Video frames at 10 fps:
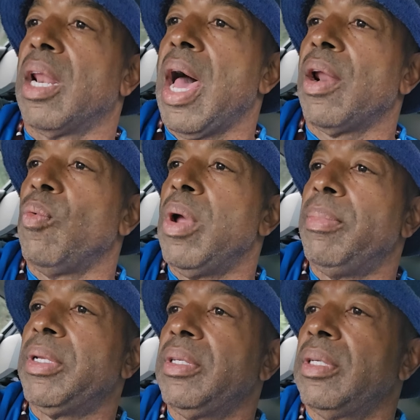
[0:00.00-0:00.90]
a lot of
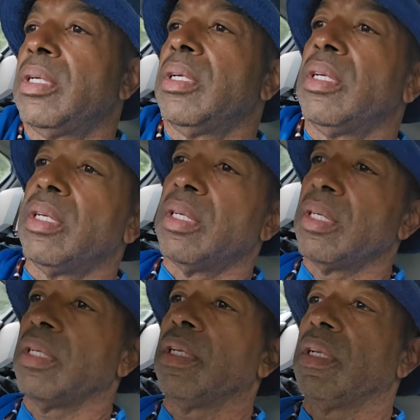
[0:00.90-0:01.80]

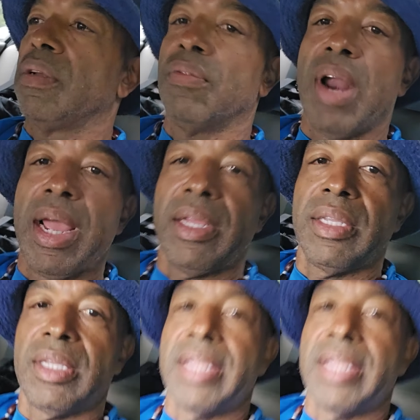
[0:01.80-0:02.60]
women, right,